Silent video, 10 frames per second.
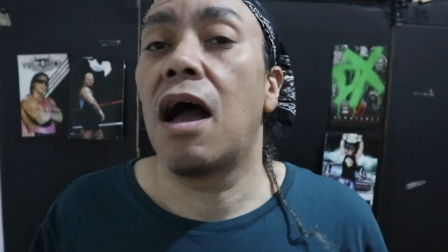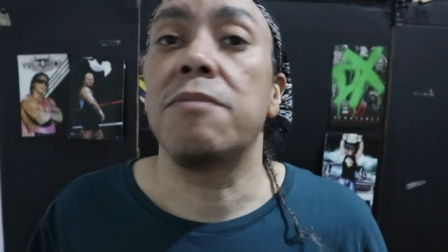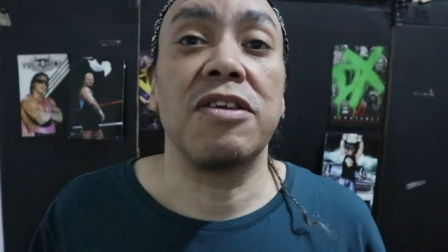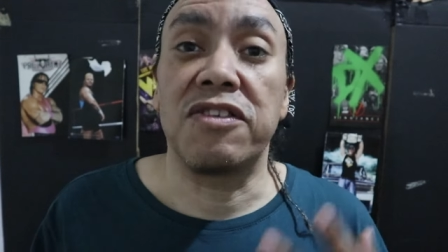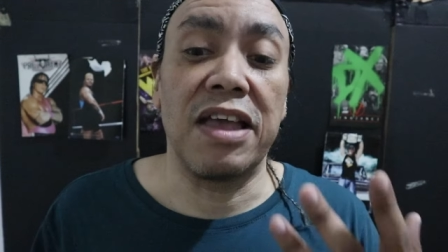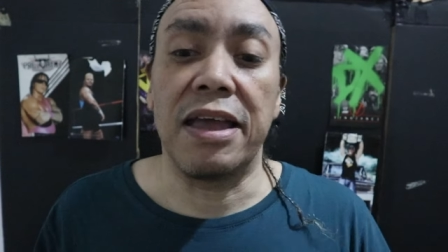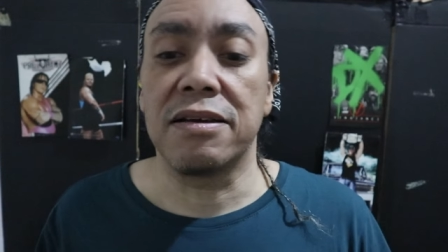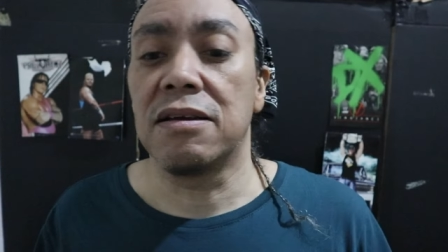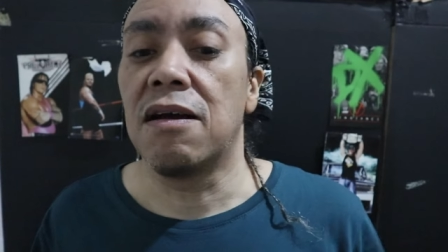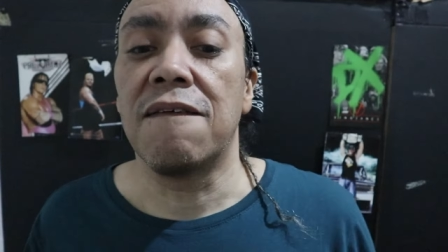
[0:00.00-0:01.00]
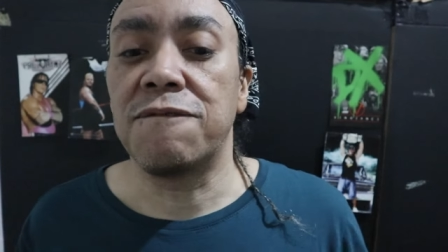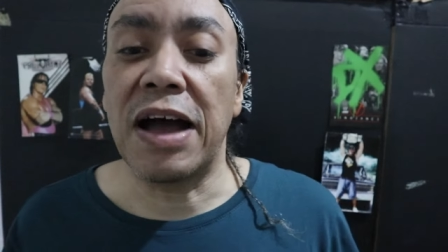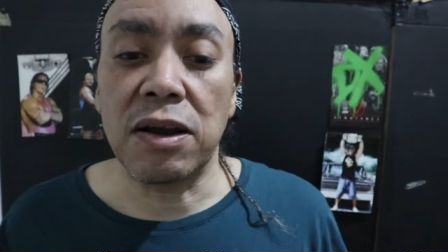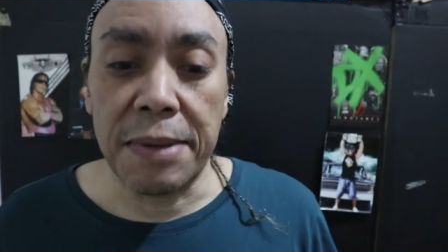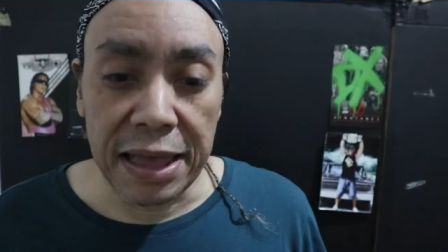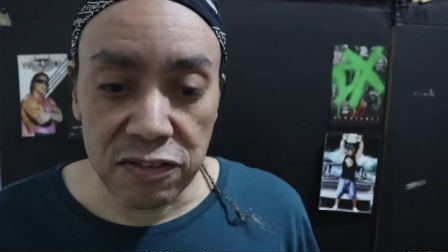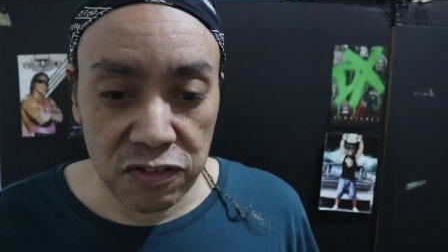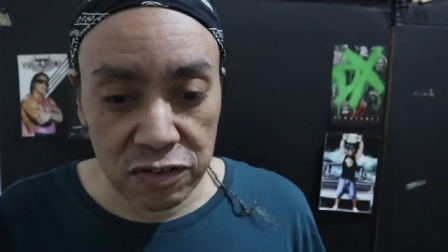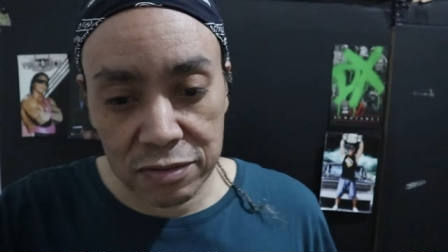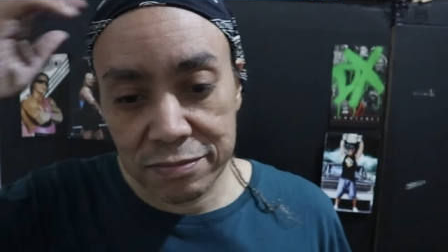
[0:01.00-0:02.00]
I'm just saying. Final
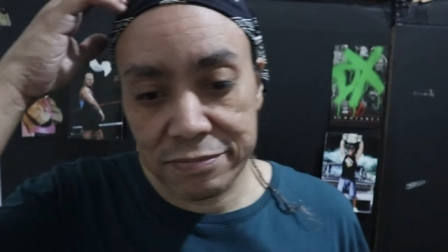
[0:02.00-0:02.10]
match.